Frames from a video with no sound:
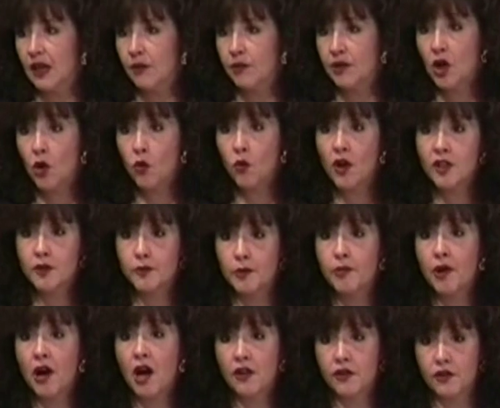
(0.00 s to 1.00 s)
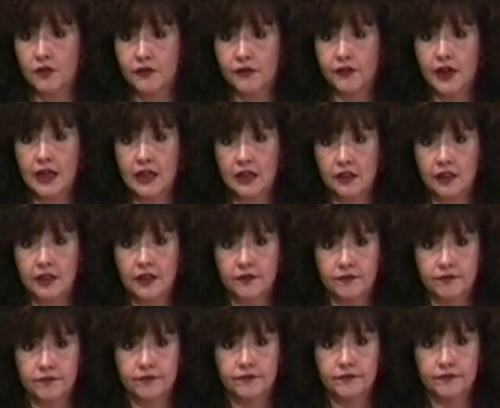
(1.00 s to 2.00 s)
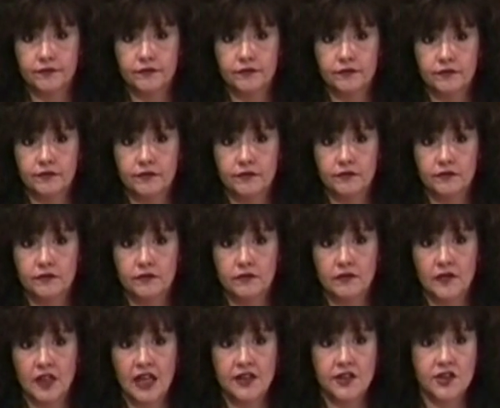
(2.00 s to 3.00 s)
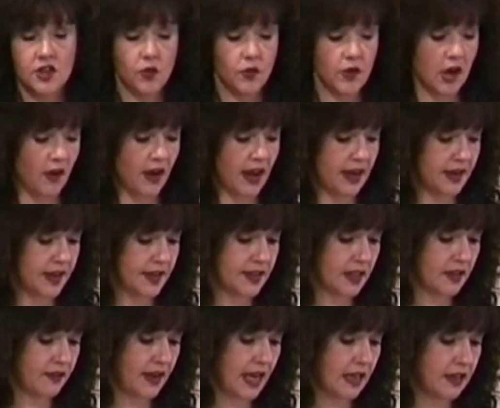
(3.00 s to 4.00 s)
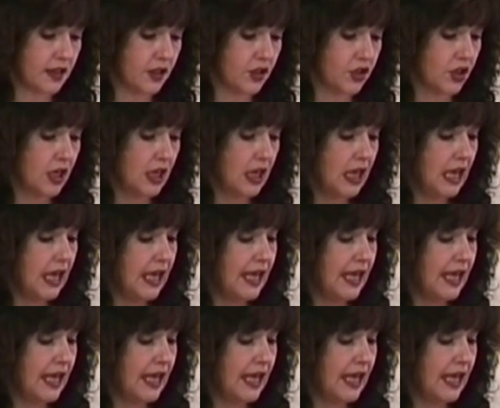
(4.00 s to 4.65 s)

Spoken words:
And we don't want to be bothered, frankly. And so we are at a disadvantage.